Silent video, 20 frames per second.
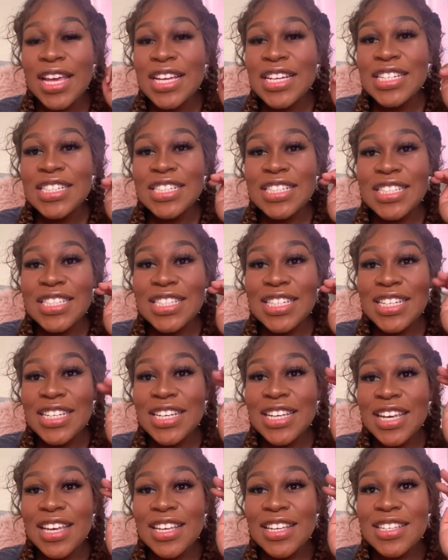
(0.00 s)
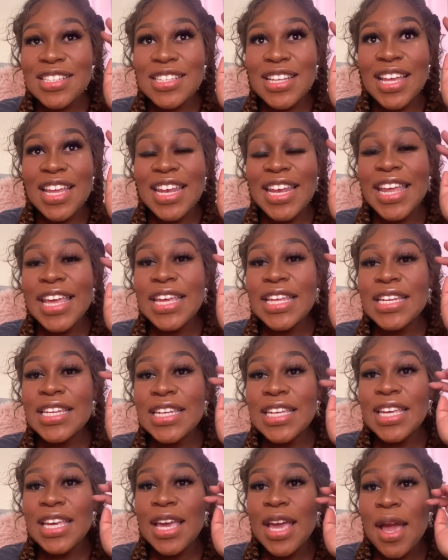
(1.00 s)
she is a
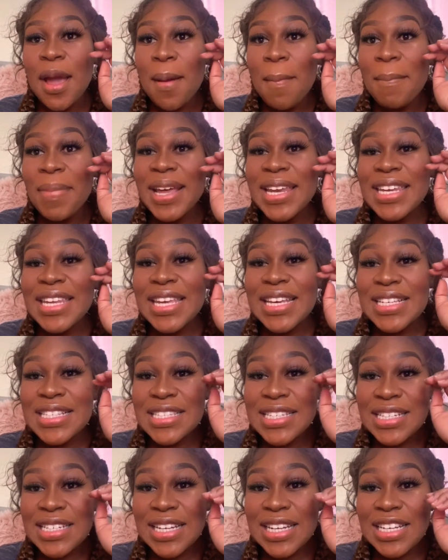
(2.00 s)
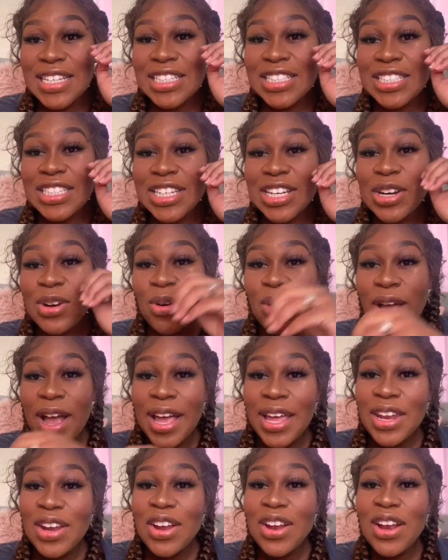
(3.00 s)
lady. But yesterday she
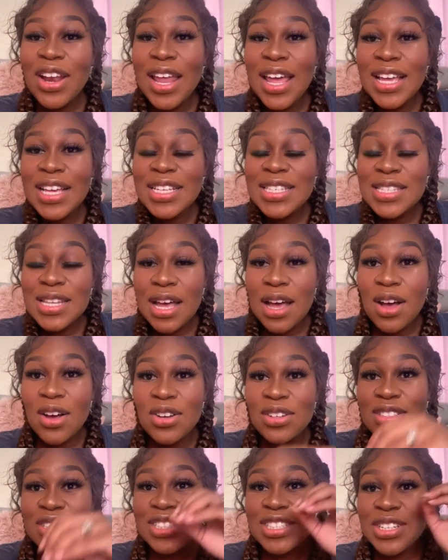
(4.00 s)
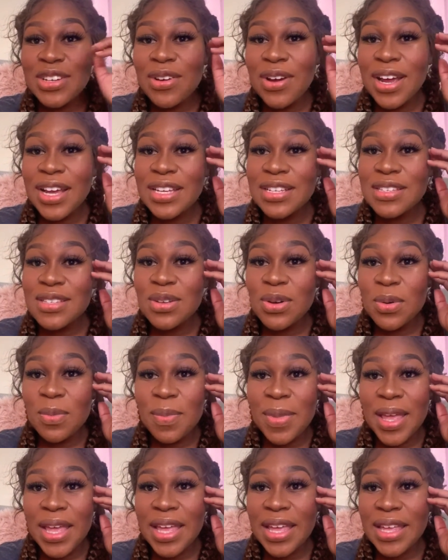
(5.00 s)
cried her lungs out. She cried so
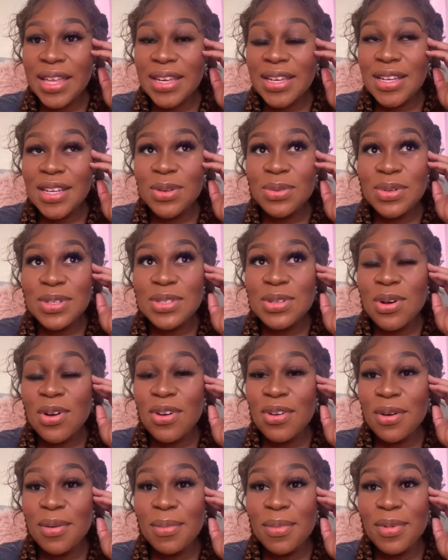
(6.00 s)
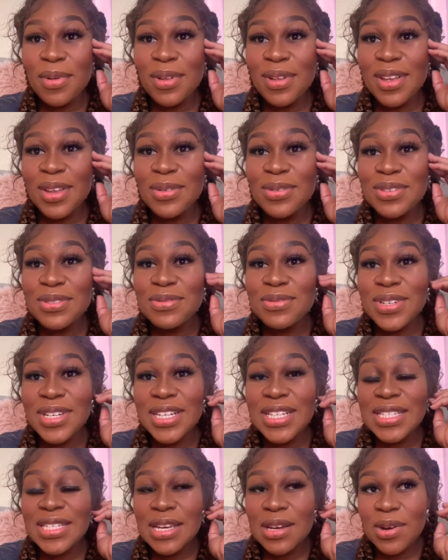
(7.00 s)
bad, it was horrible, it was
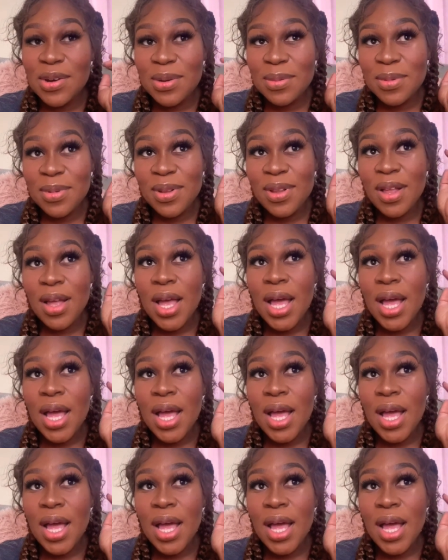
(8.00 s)
really terrible.